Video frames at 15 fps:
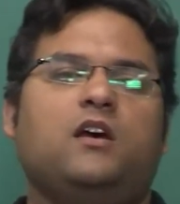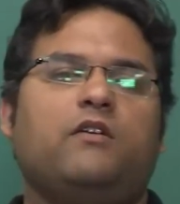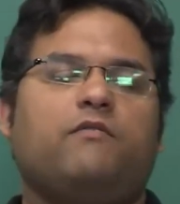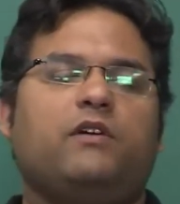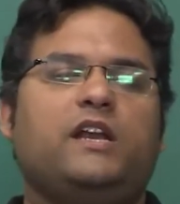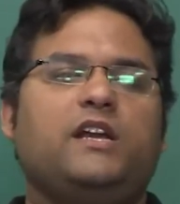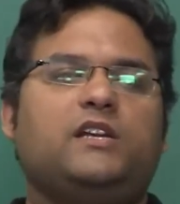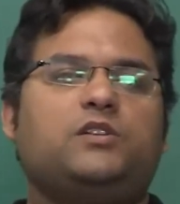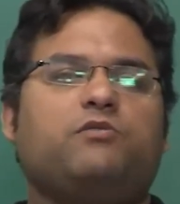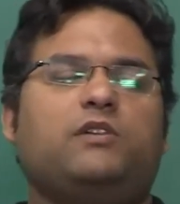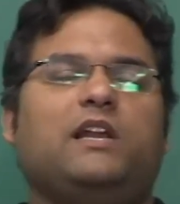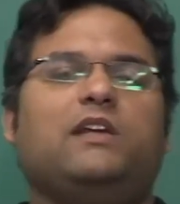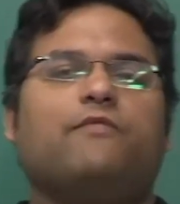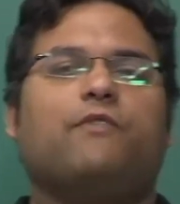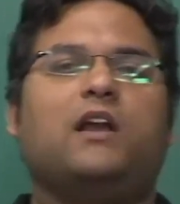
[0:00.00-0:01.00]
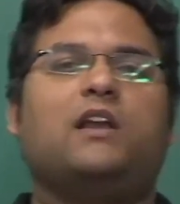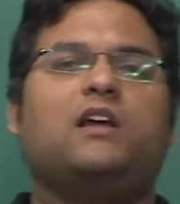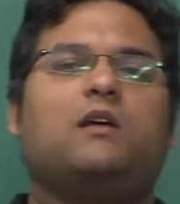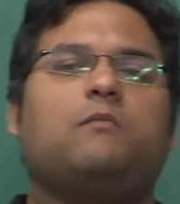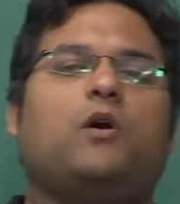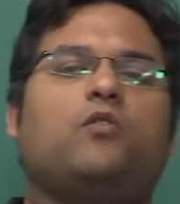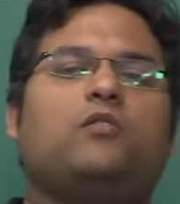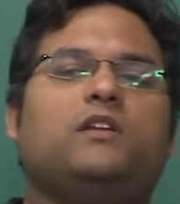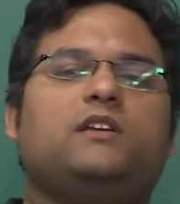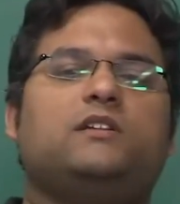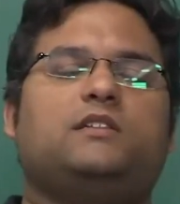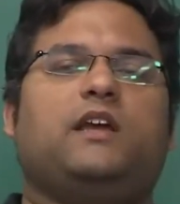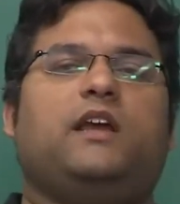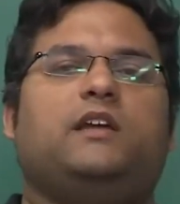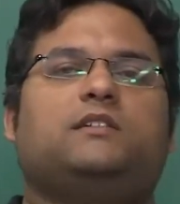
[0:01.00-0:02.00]
one needs to really wonder about
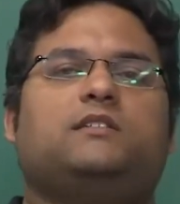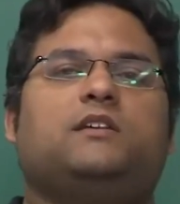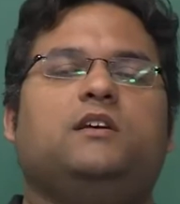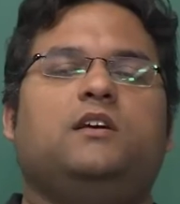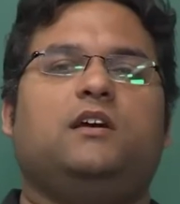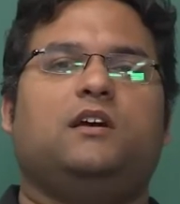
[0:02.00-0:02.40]
these things.